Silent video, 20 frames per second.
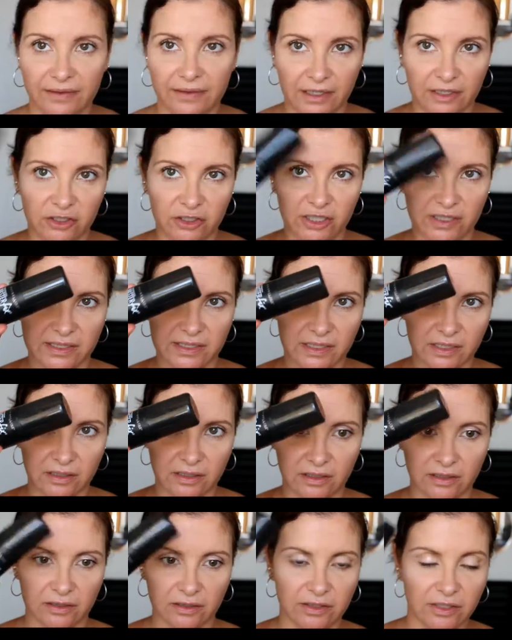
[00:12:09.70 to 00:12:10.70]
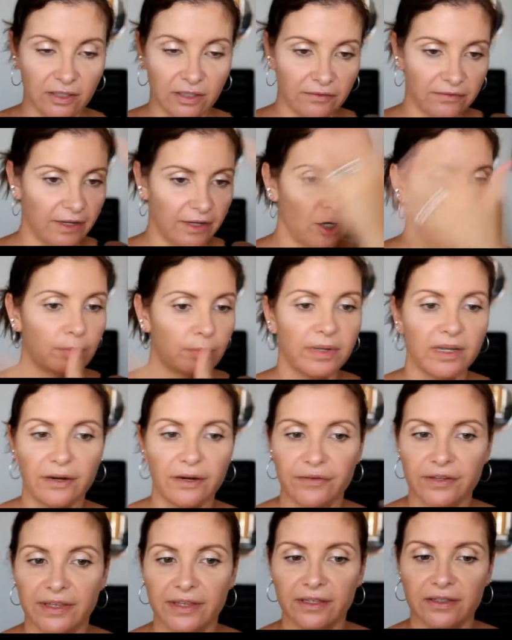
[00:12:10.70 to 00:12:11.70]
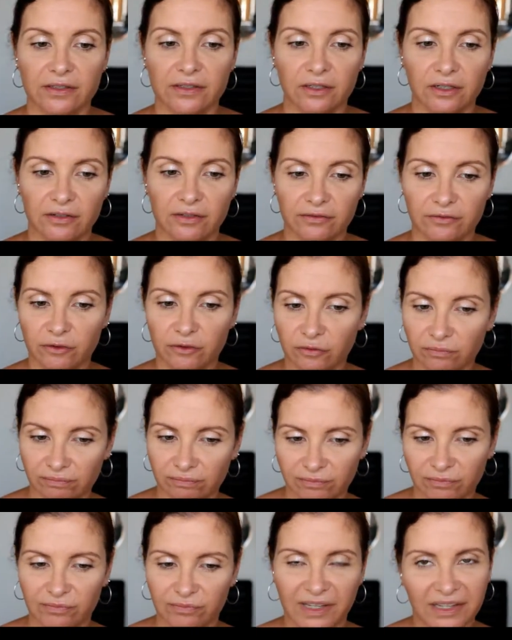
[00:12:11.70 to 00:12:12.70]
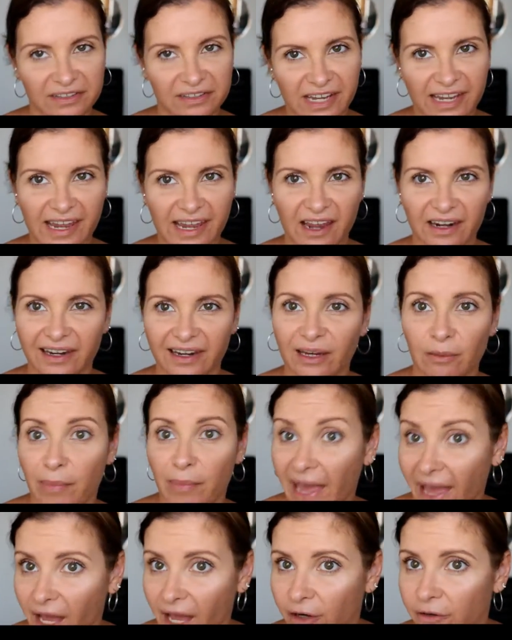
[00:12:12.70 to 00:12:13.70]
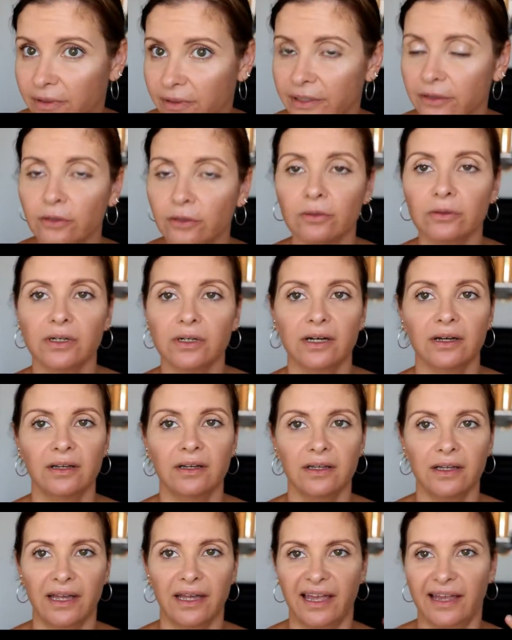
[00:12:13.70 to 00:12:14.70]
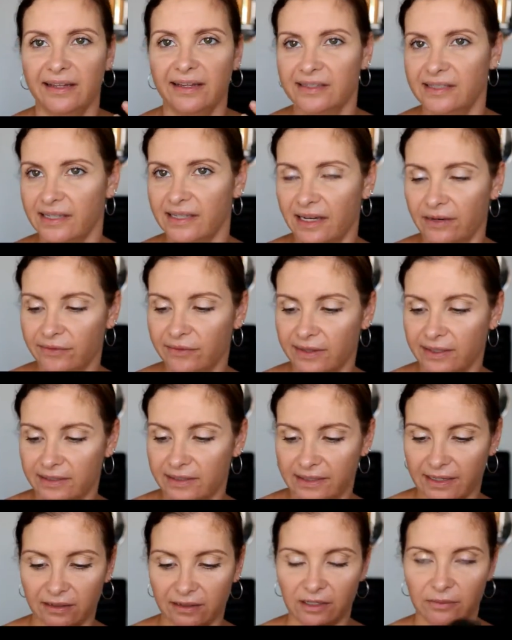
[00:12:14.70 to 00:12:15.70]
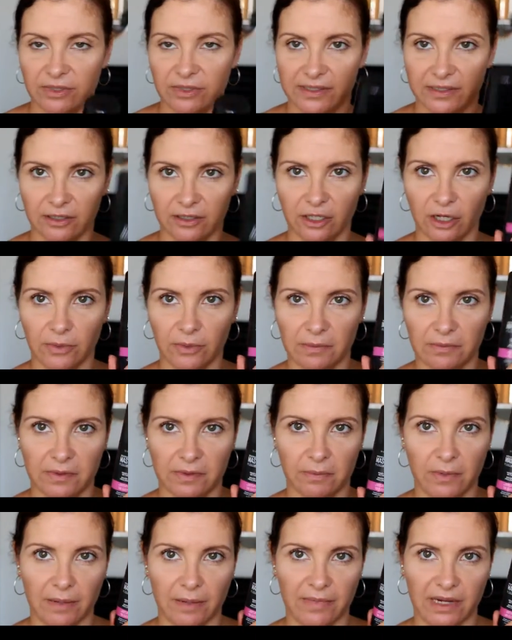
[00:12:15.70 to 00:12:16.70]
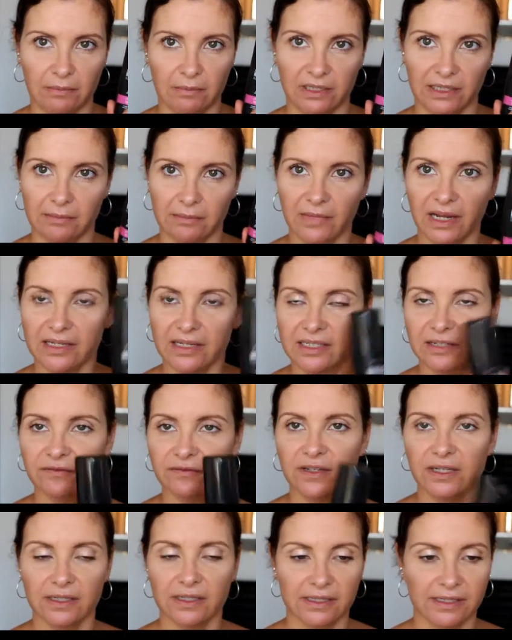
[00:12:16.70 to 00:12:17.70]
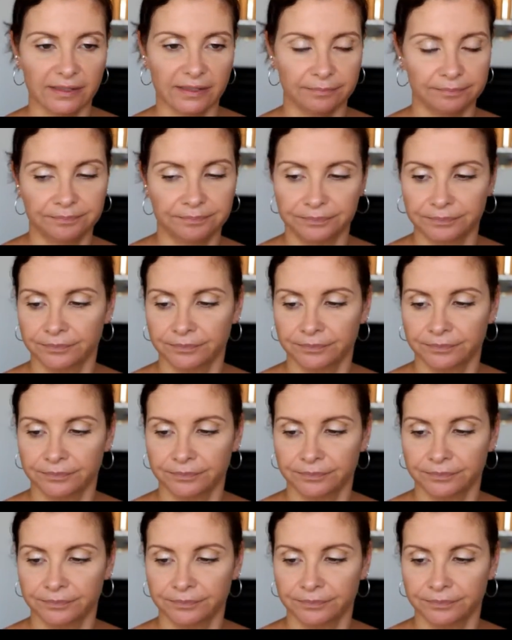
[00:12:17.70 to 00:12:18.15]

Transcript: And then just to sort of help everything sort of take out any powdery look and set everything down, I'm just going to go in with my Maybelline Master Fix.